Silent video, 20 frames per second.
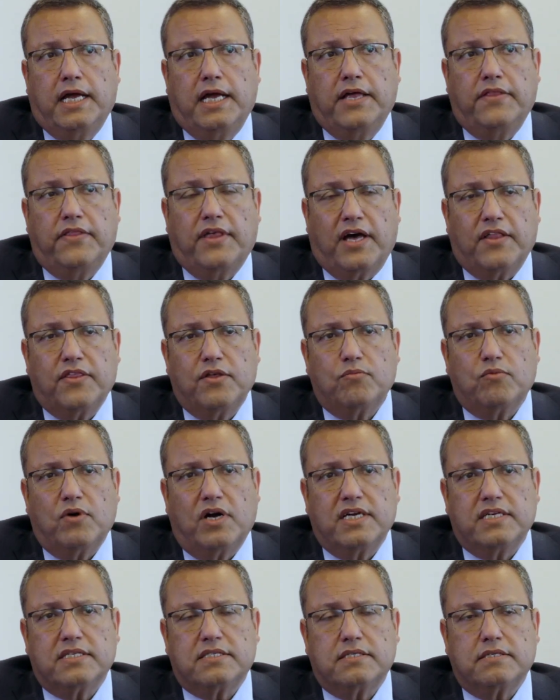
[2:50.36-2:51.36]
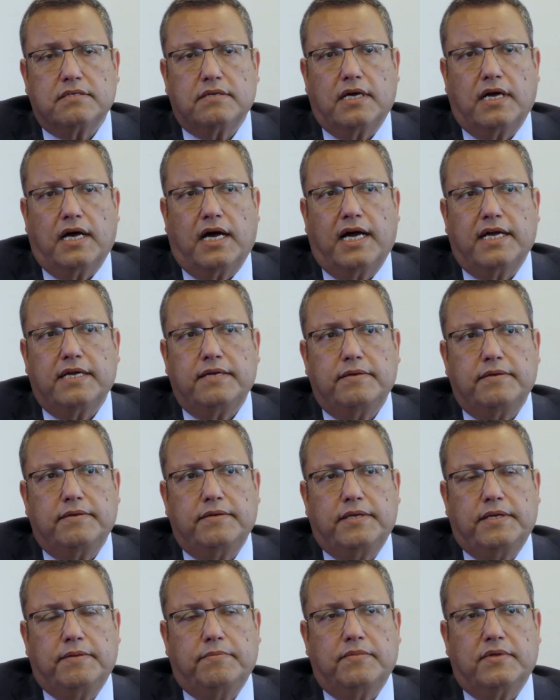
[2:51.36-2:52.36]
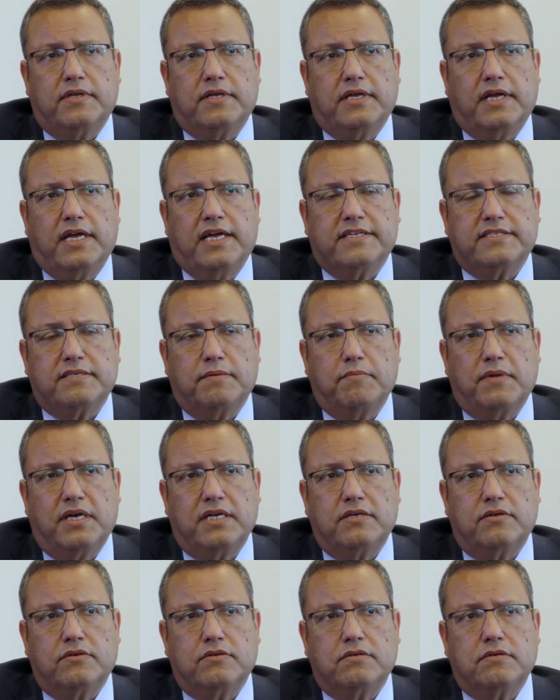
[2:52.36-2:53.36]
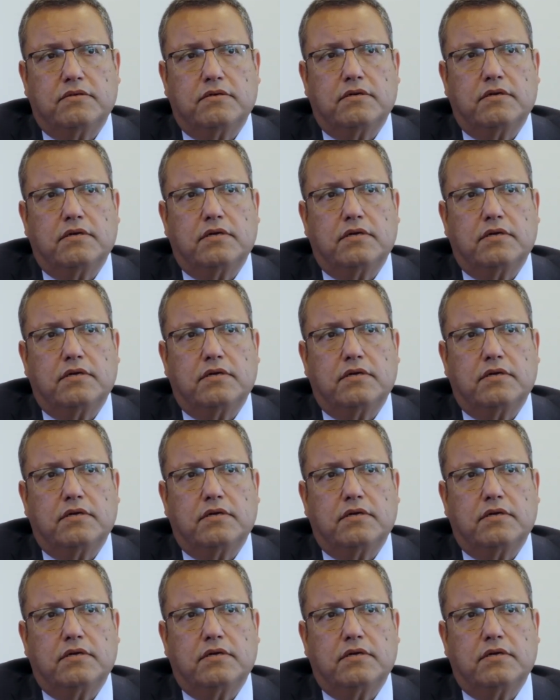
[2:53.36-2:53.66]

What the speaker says: And otherwise, I, as a mayor,